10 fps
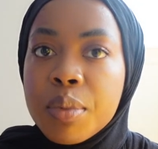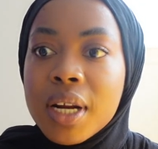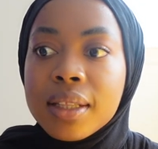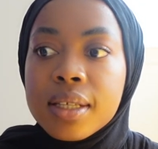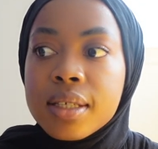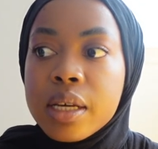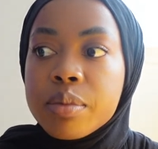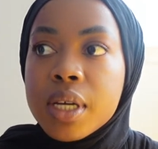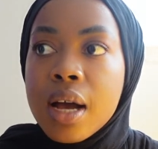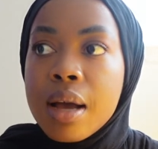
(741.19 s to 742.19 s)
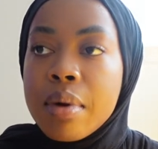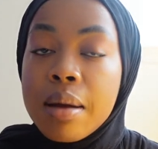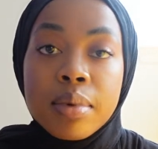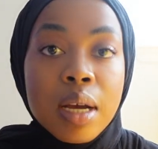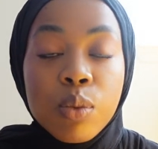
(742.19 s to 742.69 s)
But at the same time,
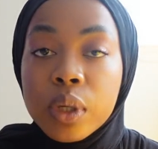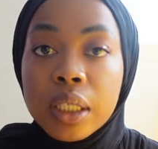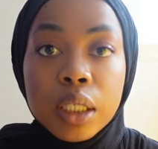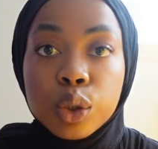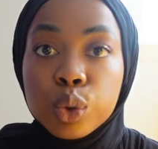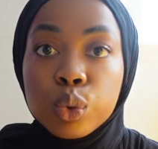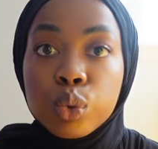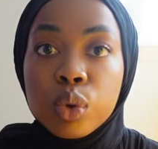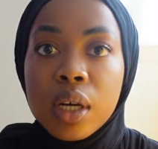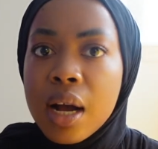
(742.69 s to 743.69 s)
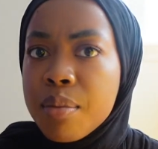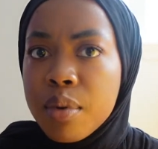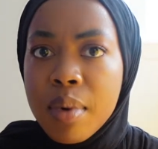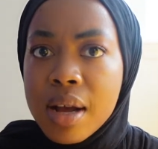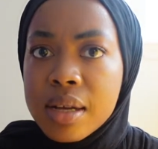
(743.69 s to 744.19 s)
I'm not willing to
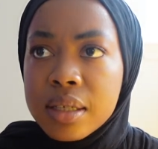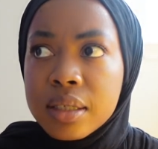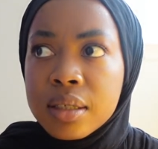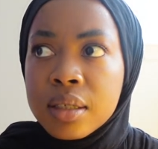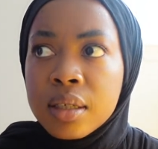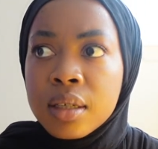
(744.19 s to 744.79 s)
compromise